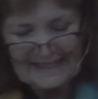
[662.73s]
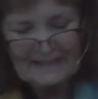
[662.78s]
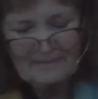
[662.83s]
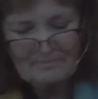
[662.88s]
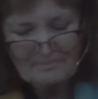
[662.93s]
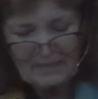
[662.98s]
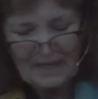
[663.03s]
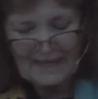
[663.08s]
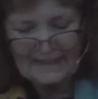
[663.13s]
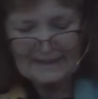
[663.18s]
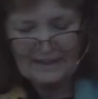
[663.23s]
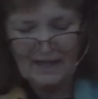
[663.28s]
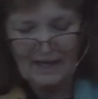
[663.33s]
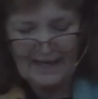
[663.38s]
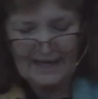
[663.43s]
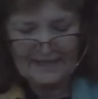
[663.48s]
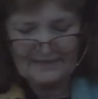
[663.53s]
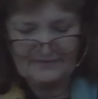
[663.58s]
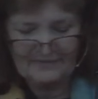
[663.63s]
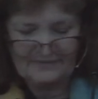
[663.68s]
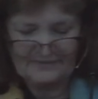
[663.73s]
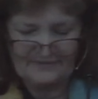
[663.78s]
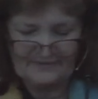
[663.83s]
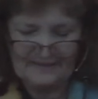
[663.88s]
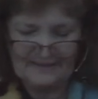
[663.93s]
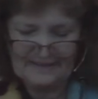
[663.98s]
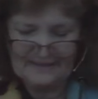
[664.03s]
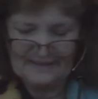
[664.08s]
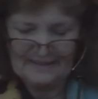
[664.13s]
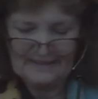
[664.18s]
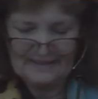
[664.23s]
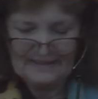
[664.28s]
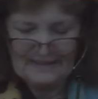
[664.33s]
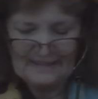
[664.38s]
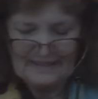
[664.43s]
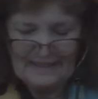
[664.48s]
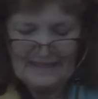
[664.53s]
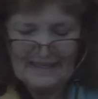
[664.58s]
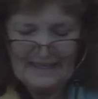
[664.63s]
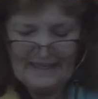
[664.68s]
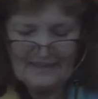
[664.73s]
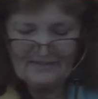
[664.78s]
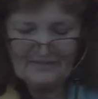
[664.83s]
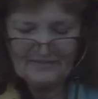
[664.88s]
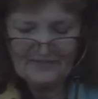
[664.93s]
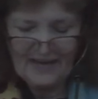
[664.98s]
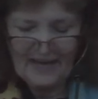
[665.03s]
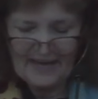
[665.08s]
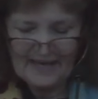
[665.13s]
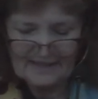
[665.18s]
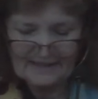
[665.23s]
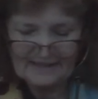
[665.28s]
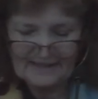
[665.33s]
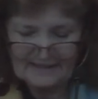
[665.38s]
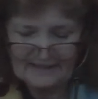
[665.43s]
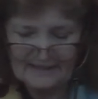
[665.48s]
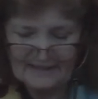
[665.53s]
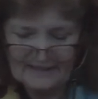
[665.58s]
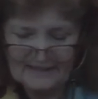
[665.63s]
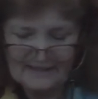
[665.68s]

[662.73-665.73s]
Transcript: in my life. In fact,